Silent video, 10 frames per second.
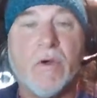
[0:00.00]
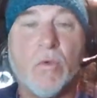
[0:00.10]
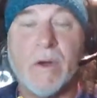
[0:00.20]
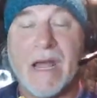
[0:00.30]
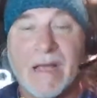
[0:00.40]

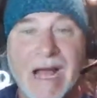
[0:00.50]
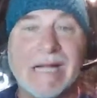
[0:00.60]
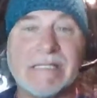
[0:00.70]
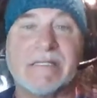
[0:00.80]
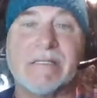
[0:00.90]
when I
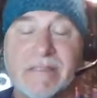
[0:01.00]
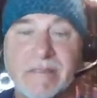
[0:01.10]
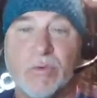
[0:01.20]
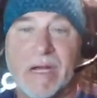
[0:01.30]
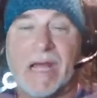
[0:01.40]
got
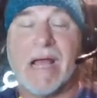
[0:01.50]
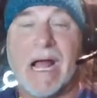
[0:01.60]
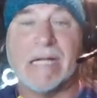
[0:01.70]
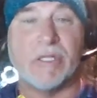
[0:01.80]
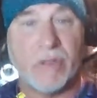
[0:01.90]

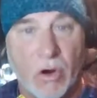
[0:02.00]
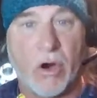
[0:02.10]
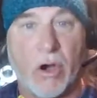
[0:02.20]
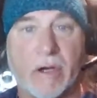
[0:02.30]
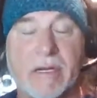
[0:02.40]
to the
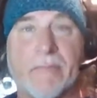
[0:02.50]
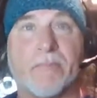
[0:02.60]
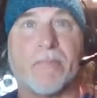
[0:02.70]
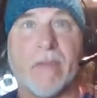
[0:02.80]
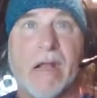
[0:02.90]
Ark
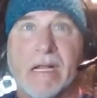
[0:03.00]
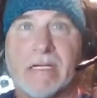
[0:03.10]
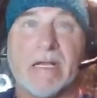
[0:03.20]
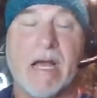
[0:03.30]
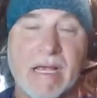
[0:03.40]
and
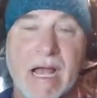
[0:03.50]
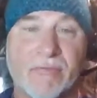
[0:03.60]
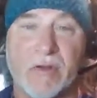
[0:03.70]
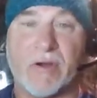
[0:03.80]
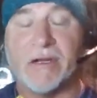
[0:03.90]
I
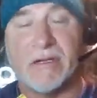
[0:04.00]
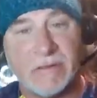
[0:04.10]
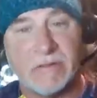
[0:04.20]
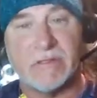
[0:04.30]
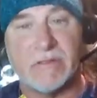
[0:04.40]
got there
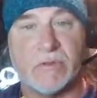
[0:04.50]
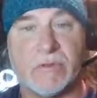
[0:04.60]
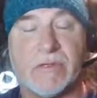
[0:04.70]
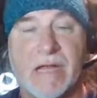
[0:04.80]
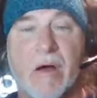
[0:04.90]
and
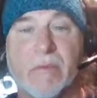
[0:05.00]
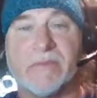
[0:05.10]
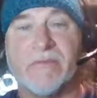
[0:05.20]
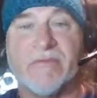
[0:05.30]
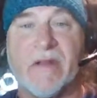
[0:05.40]

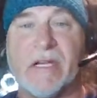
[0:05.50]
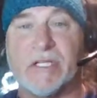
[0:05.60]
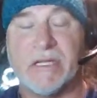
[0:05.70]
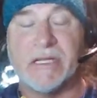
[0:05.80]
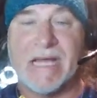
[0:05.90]
helped
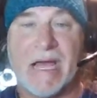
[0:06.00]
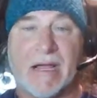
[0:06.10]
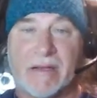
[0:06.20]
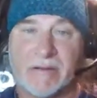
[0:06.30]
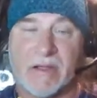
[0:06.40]
finish the
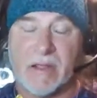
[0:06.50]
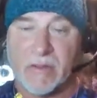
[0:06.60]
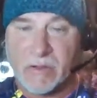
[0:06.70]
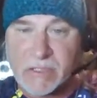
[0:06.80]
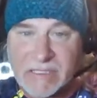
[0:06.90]
deck,
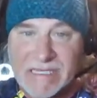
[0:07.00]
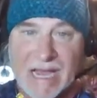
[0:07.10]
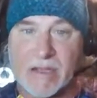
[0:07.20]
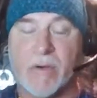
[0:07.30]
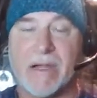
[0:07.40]
there's a
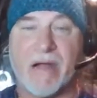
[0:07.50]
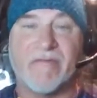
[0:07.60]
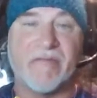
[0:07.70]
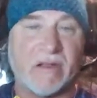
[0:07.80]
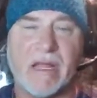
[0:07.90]
deck going
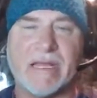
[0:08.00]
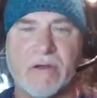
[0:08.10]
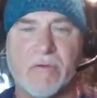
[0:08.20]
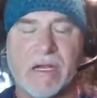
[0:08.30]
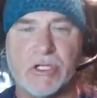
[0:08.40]
out front, like
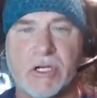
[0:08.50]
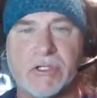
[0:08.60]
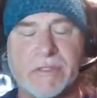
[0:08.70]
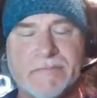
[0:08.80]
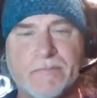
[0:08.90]
in Grand
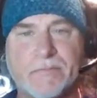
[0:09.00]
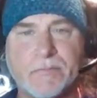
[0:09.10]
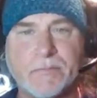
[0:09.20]
Junction.